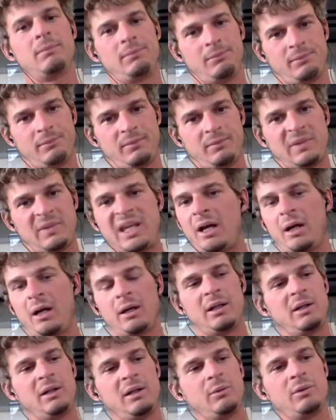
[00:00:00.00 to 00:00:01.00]
Yeah, it
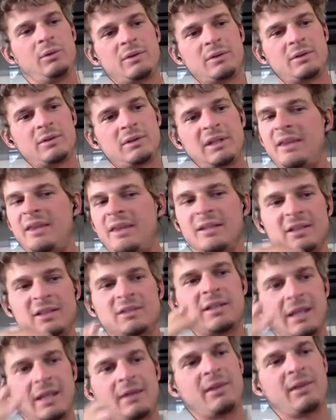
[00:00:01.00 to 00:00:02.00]
was, and this is the
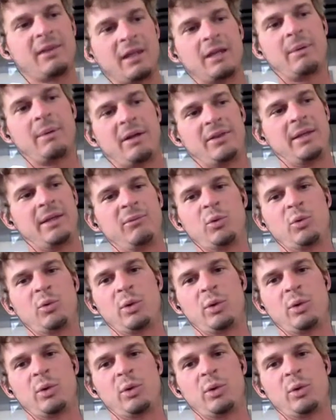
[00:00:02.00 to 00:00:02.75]
thing about the M27